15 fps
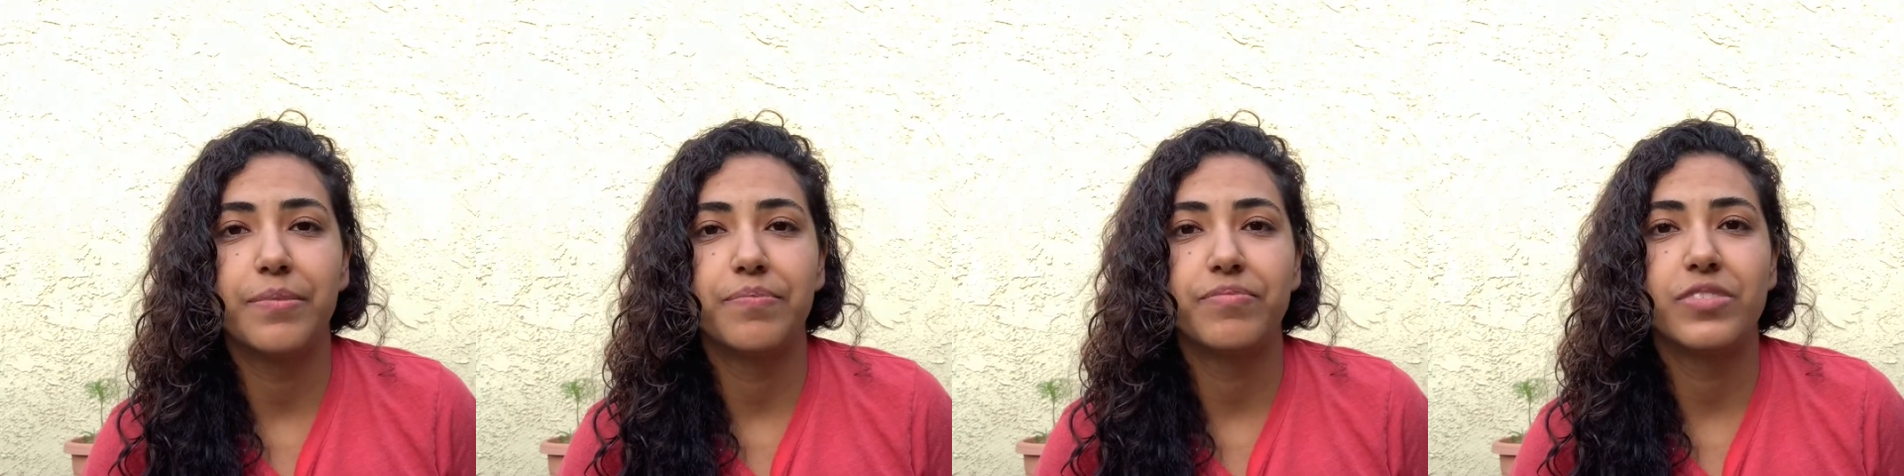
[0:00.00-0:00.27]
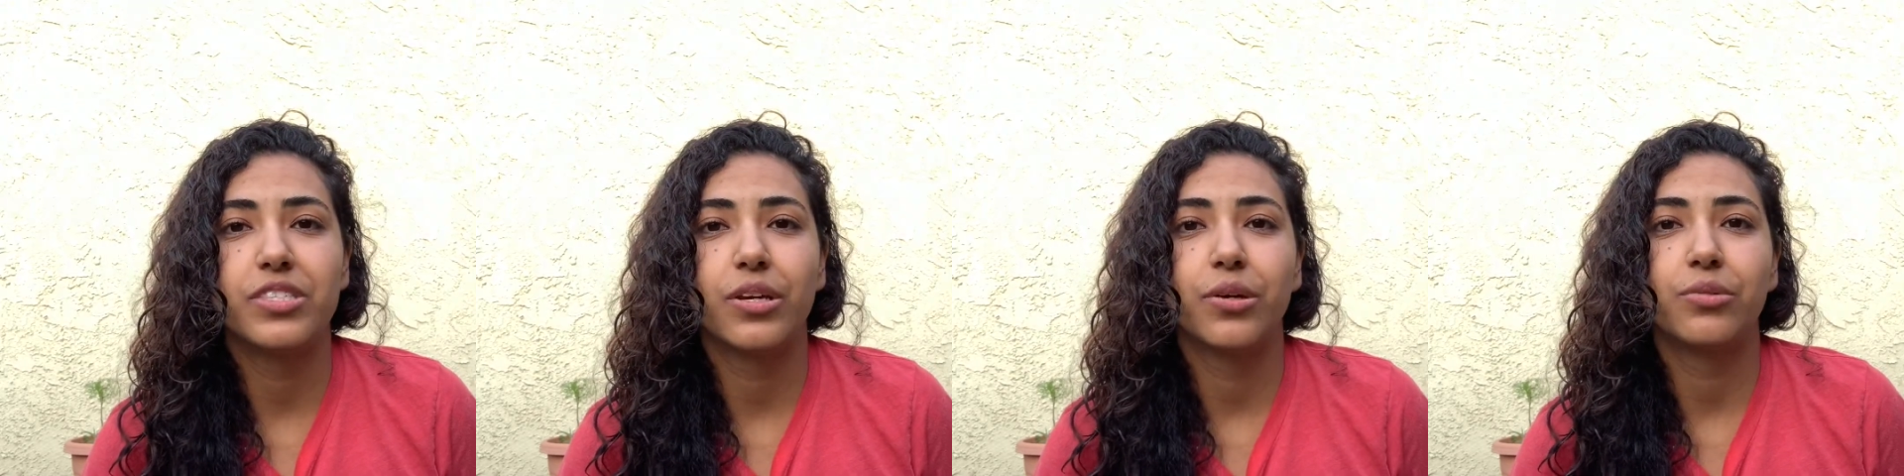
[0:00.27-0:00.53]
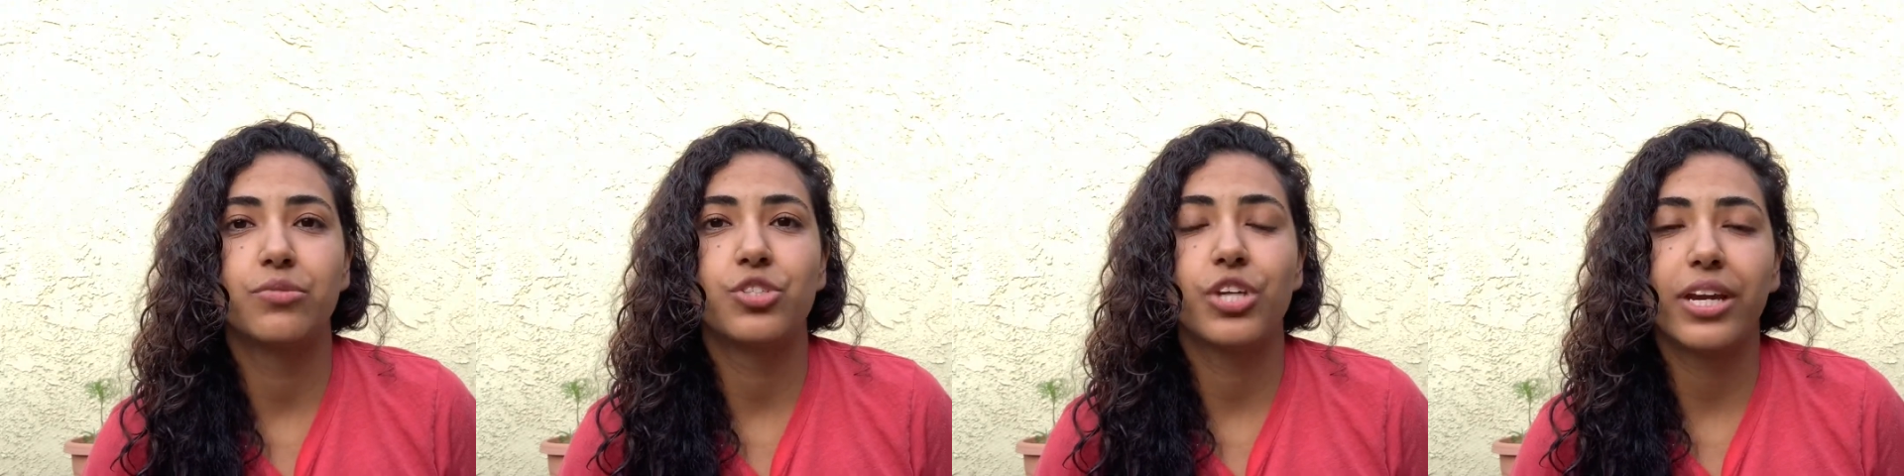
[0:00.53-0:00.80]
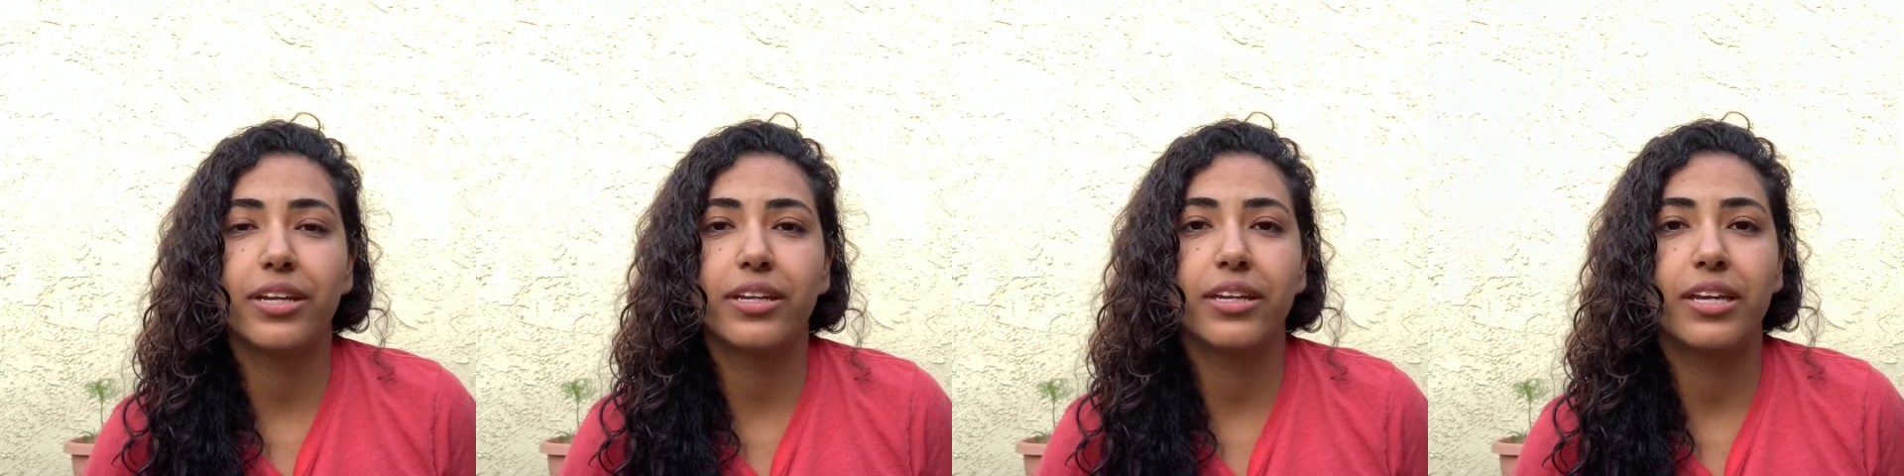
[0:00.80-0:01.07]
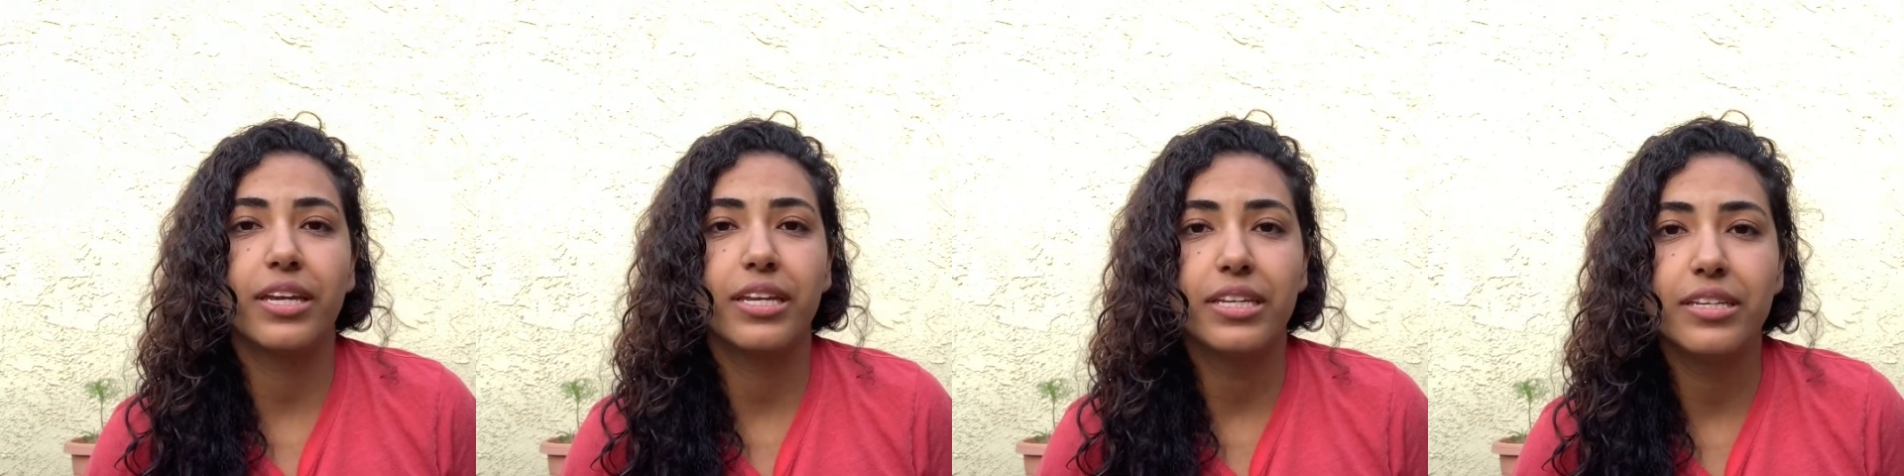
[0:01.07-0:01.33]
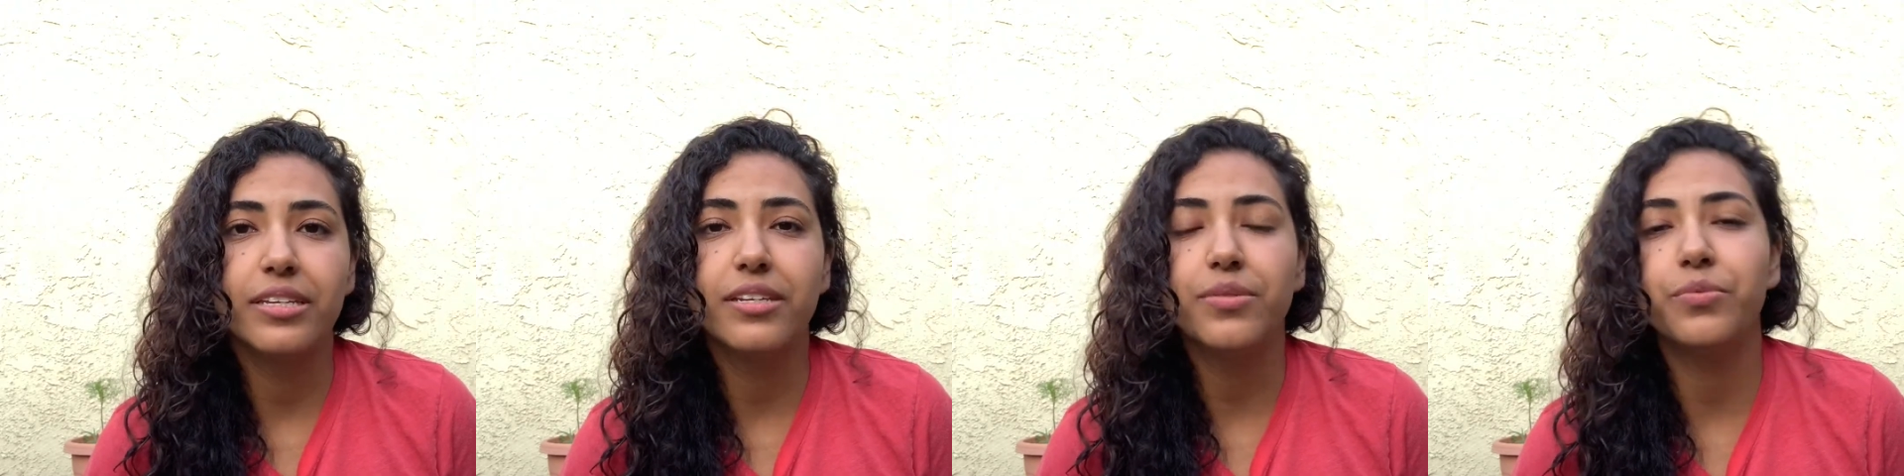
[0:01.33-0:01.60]
So check
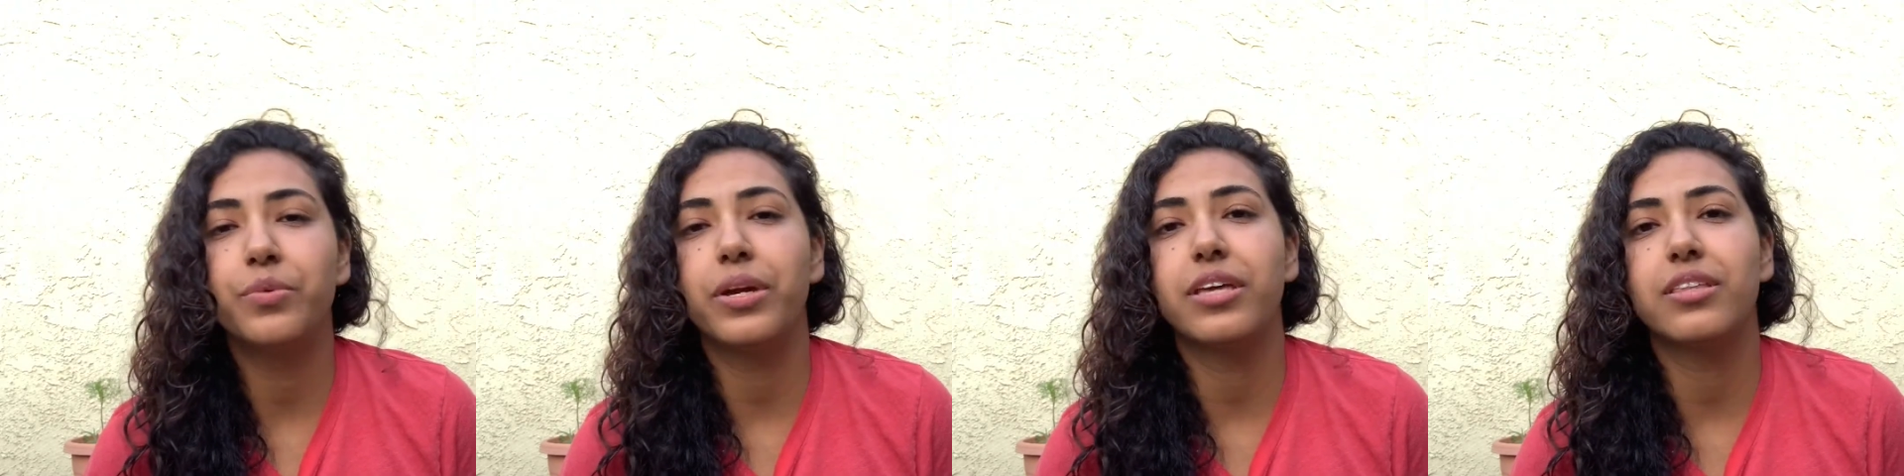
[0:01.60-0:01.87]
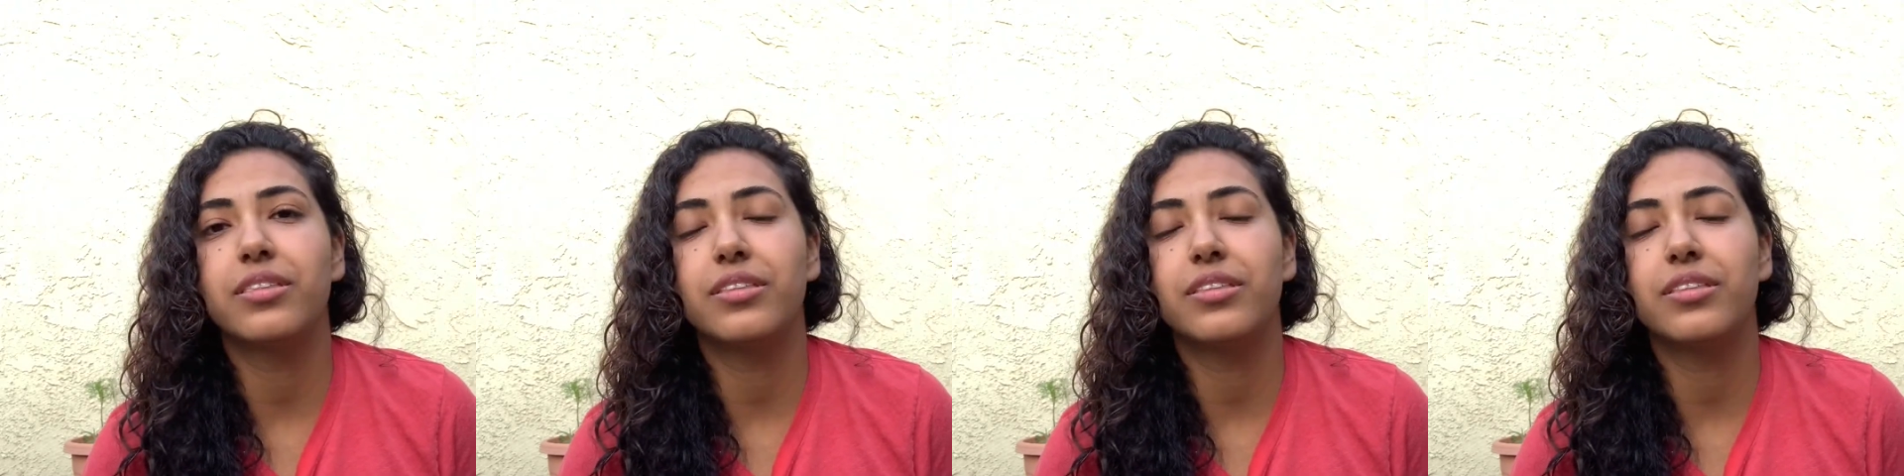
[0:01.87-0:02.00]
in with